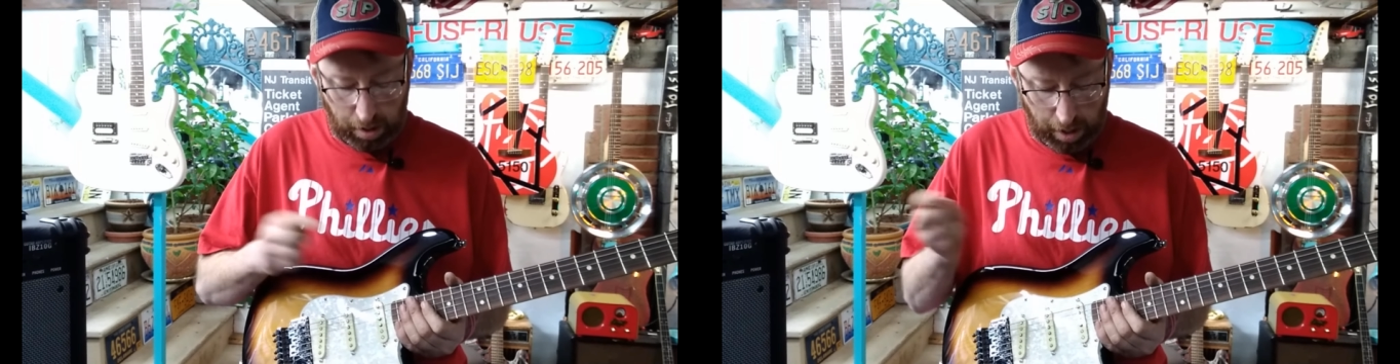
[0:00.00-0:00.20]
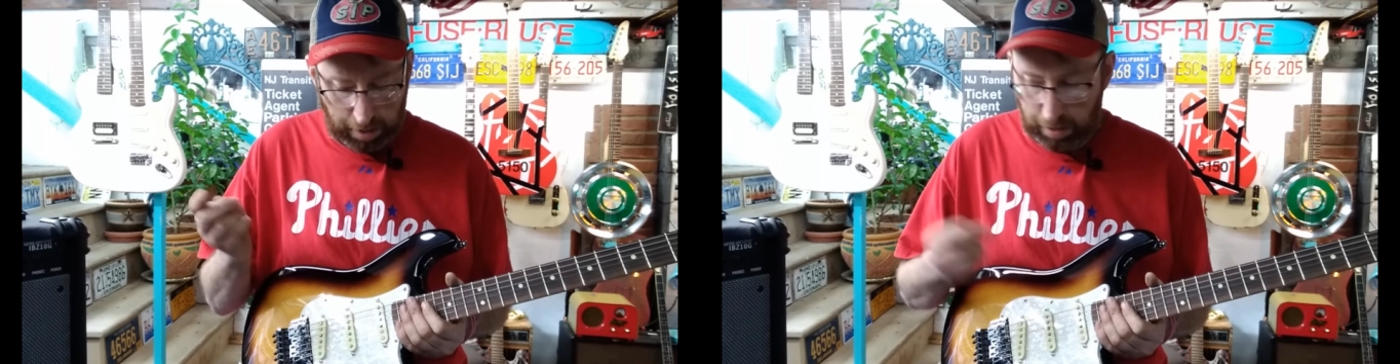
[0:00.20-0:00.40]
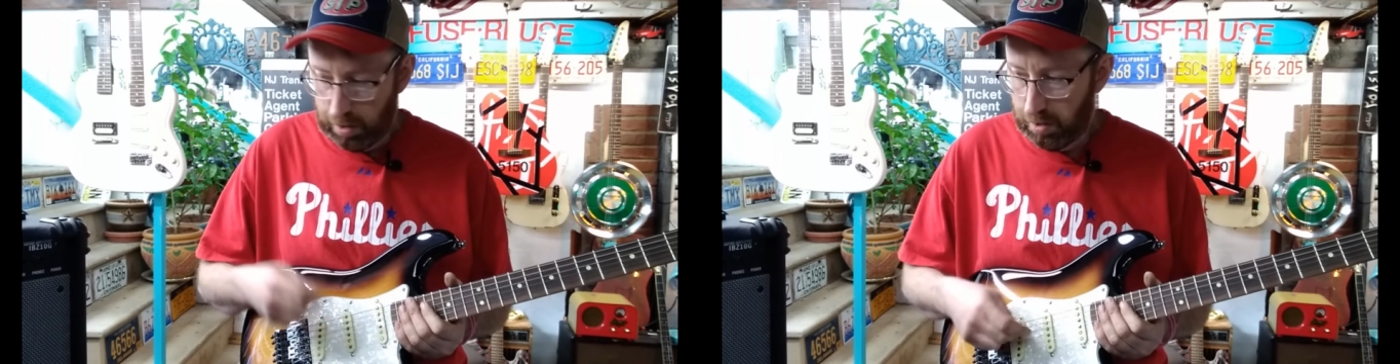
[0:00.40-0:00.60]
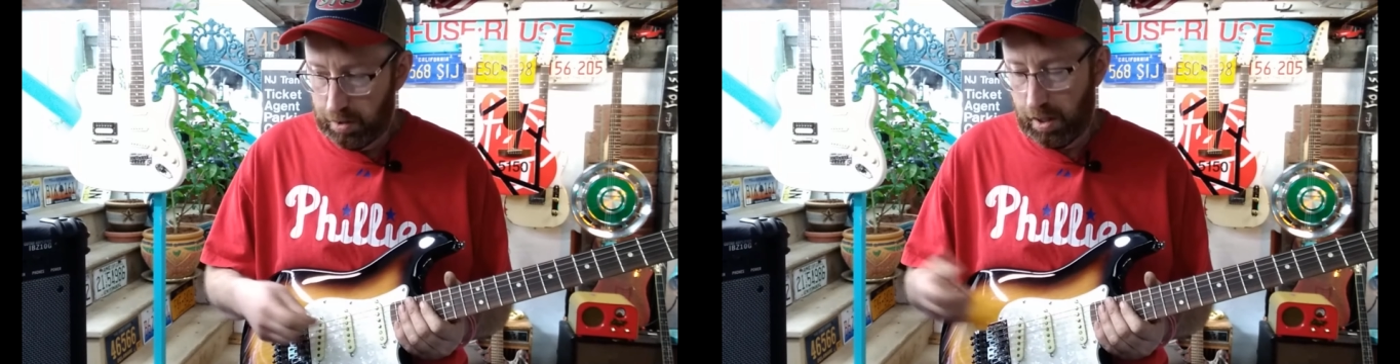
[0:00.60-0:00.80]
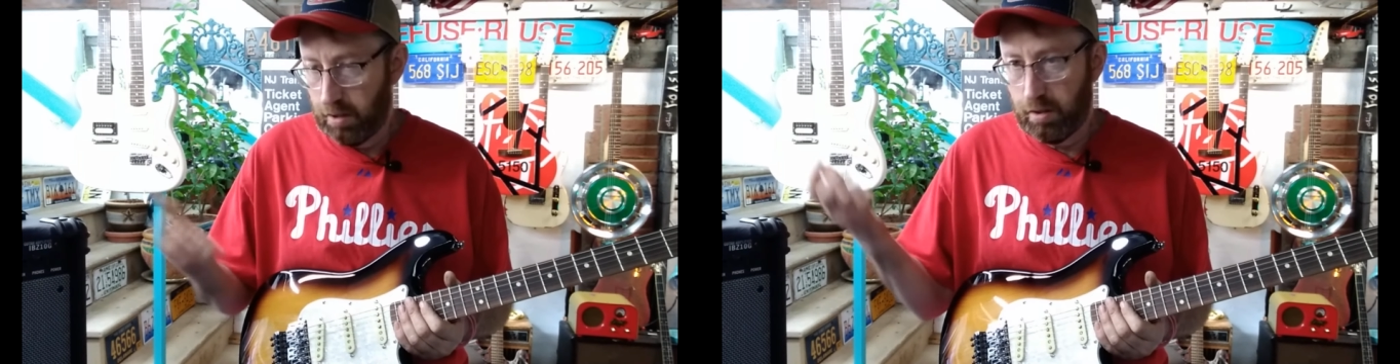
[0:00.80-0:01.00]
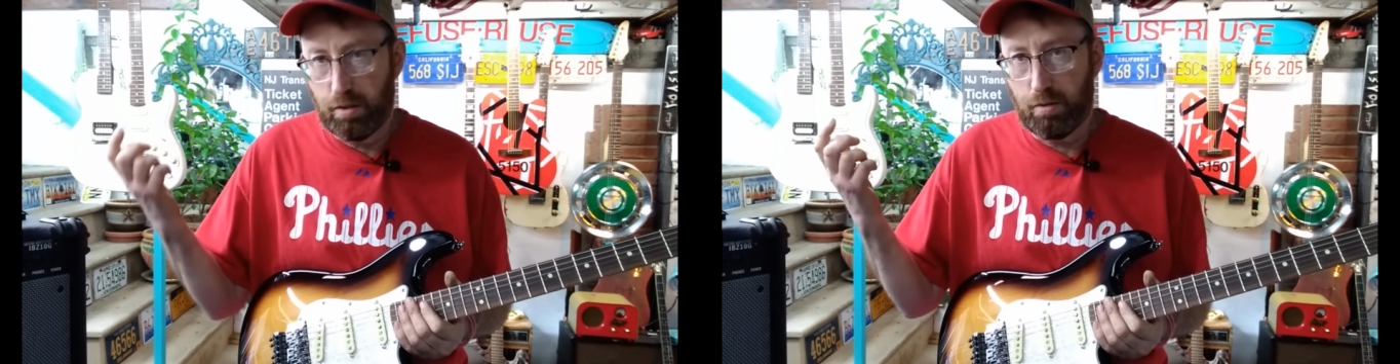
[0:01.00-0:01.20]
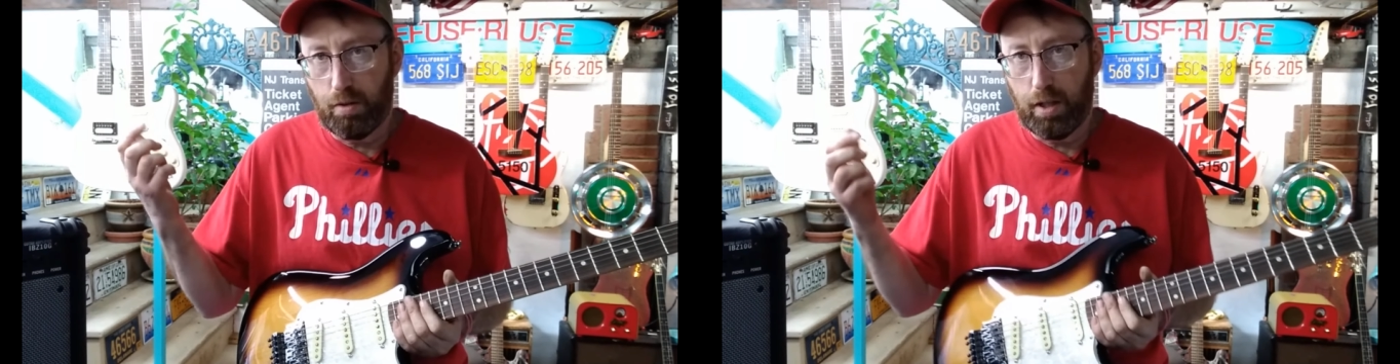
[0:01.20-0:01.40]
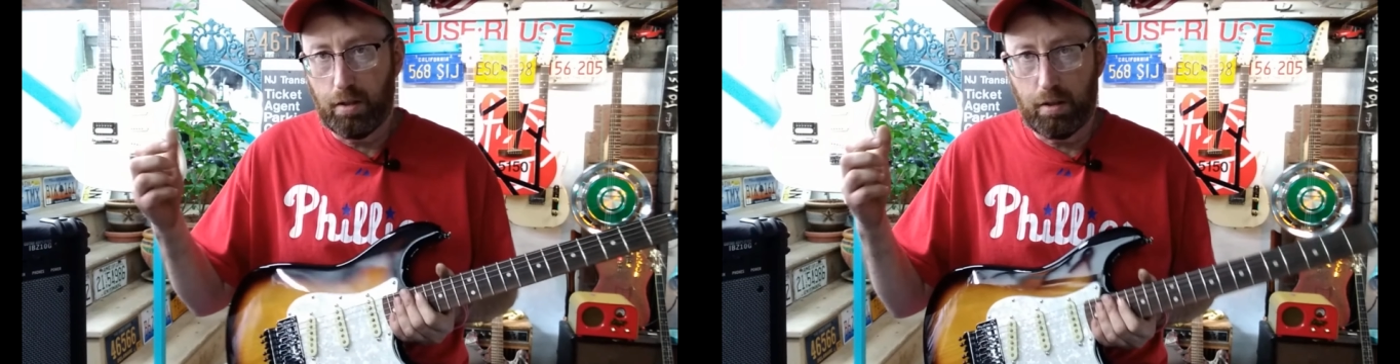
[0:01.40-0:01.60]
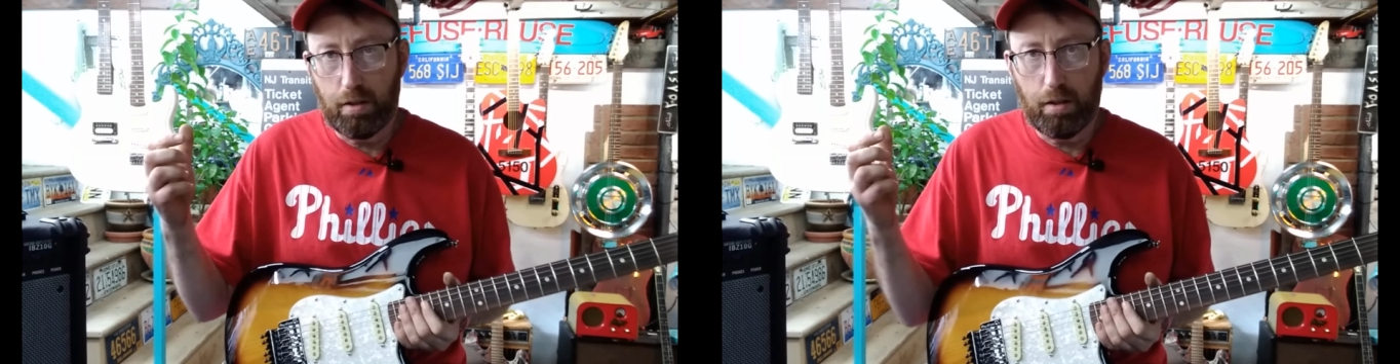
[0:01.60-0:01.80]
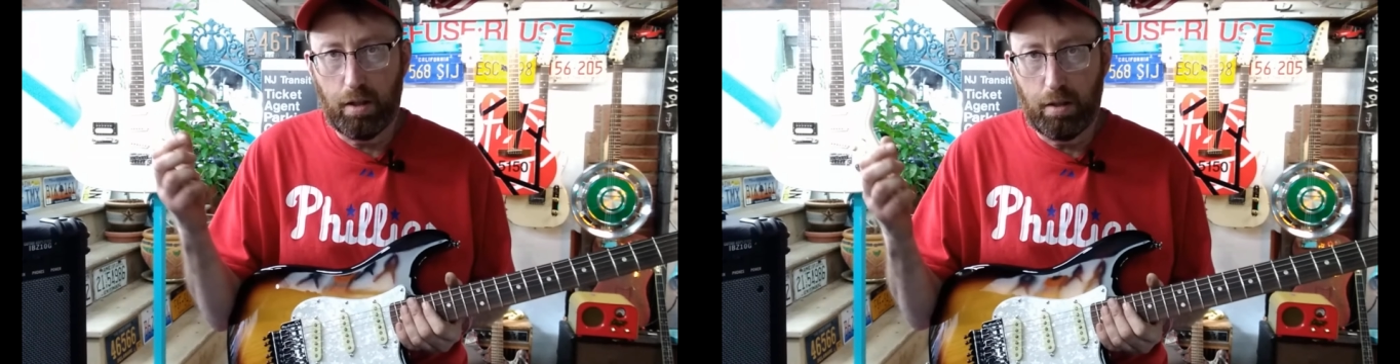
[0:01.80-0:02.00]
I think it sounds great.
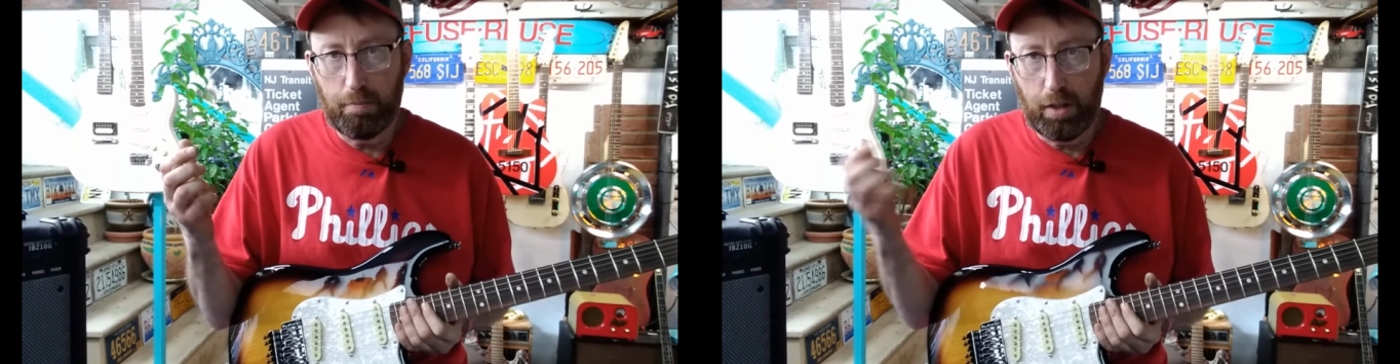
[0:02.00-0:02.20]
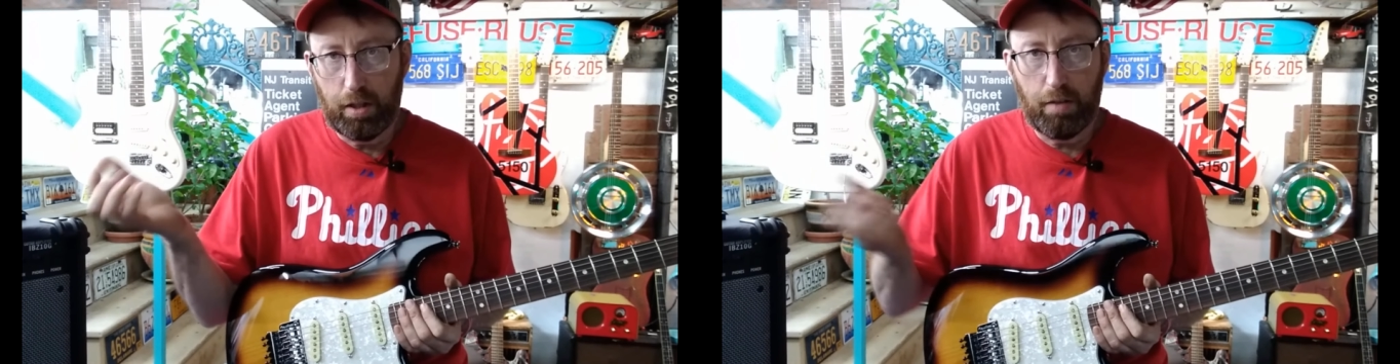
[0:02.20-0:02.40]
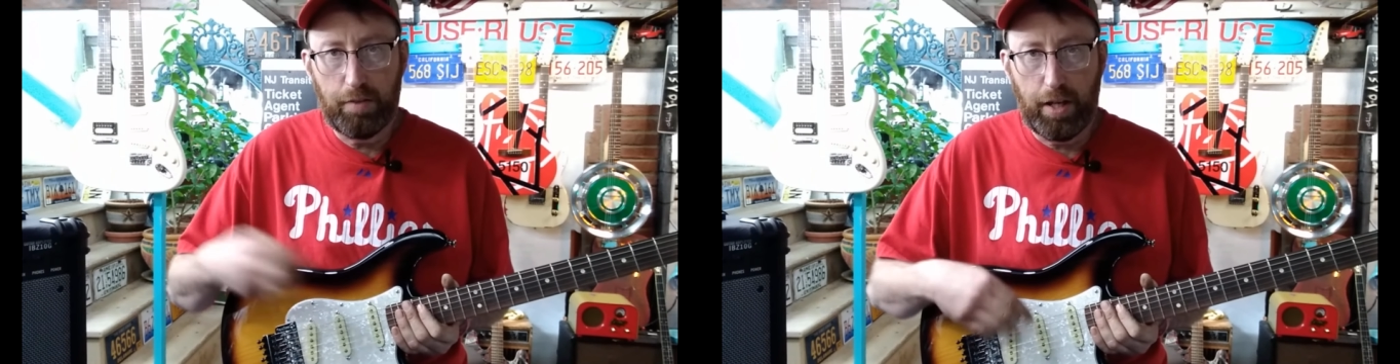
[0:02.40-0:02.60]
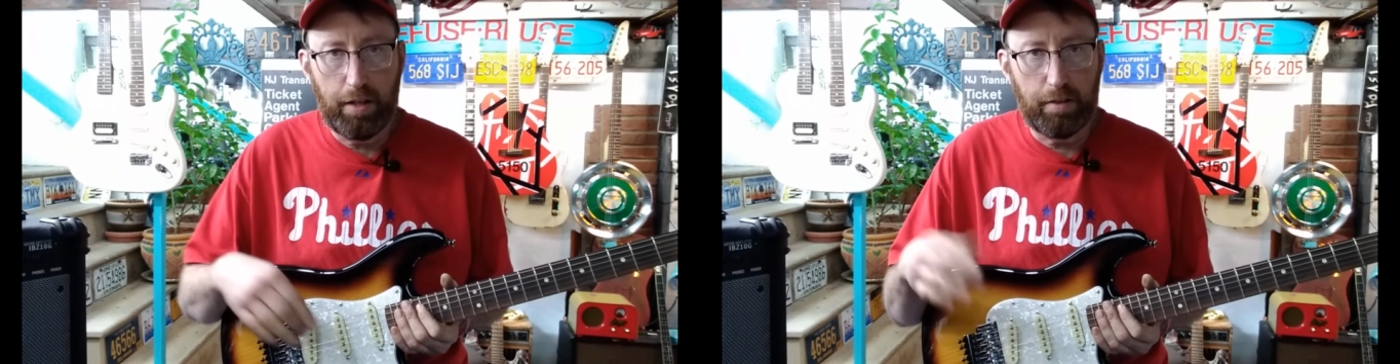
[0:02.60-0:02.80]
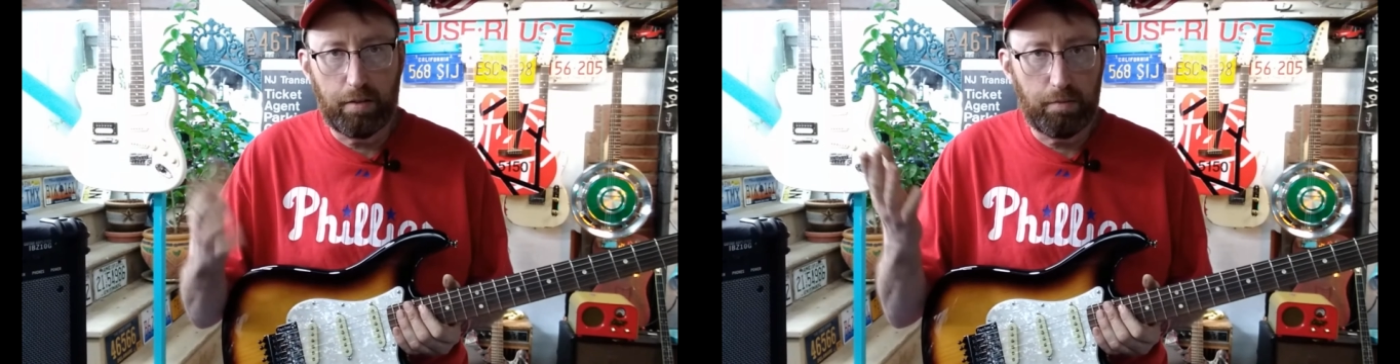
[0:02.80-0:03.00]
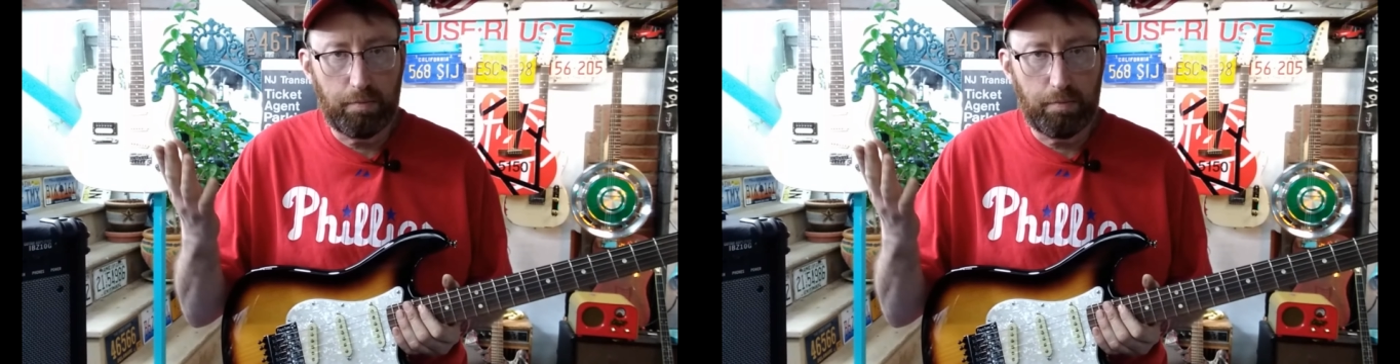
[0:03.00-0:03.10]
I love that.